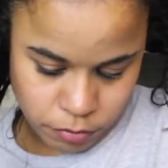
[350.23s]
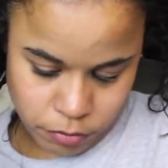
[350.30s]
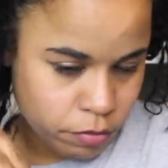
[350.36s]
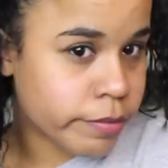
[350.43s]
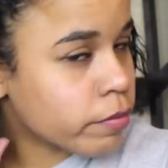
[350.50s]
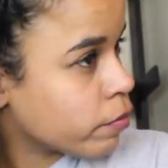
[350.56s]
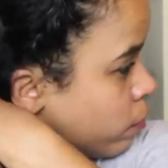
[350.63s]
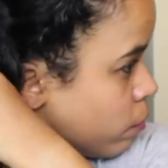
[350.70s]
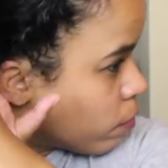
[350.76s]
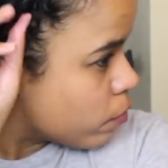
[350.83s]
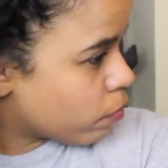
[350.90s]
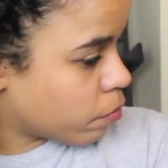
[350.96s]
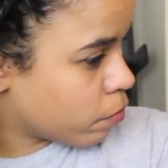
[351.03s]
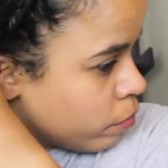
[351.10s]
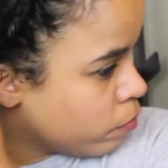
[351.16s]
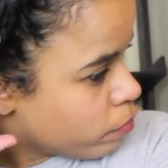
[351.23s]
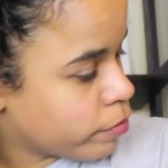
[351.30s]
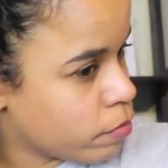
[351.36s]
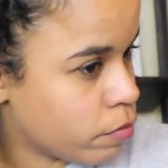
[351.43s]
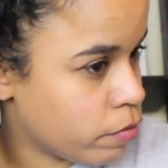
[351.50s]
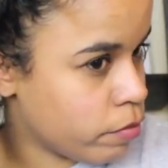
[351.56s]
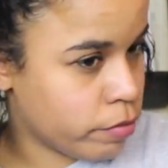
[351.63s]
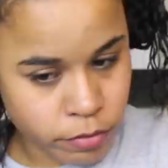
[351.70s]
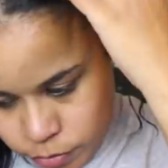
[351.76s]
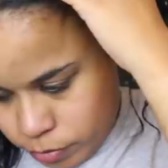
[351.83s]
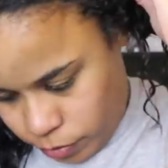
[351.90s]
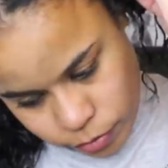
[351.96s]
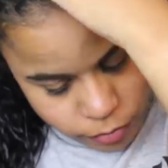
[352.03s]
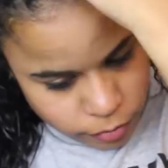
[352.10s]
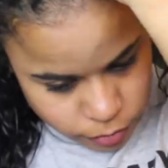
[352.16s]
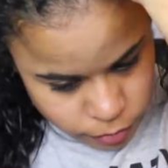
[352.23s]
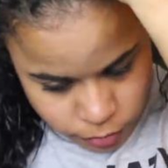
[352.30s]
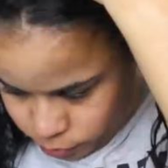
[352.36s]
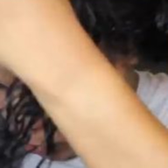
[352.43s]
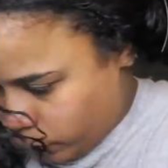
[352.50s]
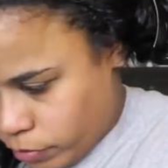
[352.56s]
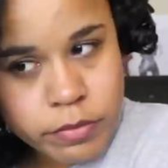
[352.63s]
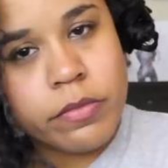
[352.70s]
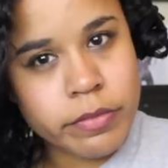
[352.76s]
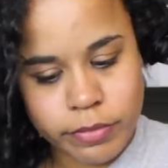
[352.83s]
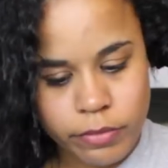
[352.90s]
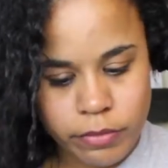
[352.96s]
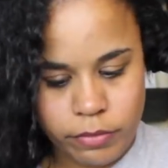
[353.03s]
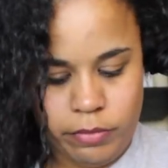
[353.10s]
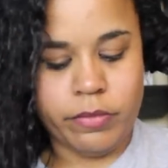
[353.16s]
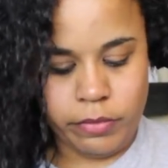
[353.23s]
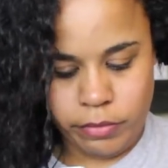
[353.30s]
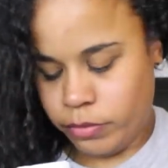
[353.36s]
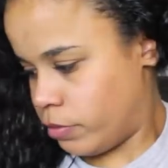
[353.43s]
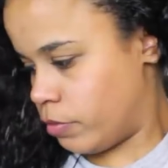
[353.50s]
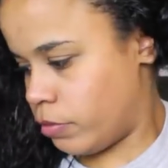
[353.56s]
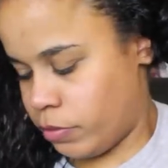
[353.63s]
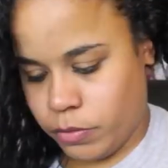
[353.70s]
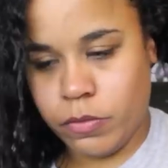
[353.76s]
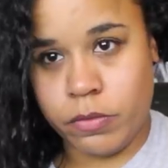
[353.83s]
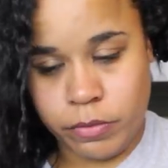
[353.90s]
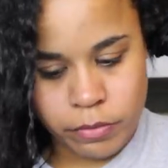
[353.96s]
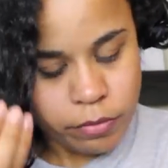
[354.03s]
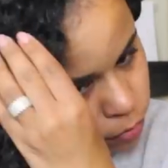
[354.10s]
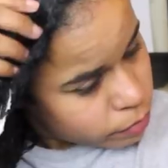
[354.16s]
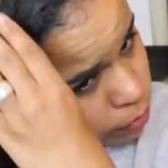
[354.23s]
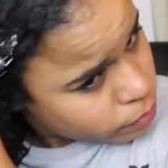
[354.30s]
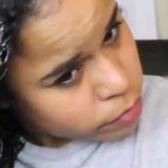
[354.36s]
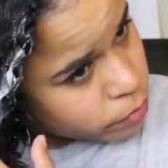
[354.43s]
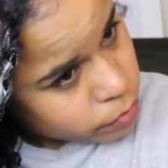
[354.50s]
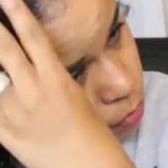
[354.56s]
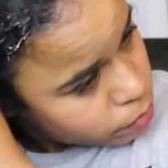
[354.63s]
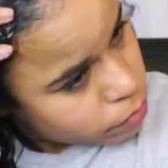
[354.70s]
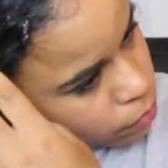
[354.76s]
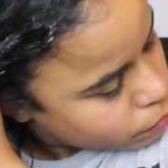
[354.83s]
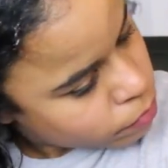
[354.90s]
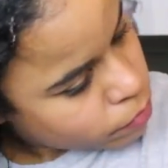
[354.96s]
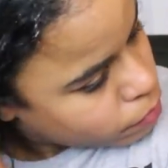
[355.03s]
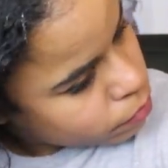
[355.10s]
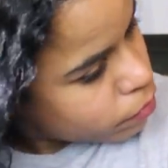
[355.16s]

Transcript: So I put that all in my hair, and I really, really love it. Her products are alcohol free and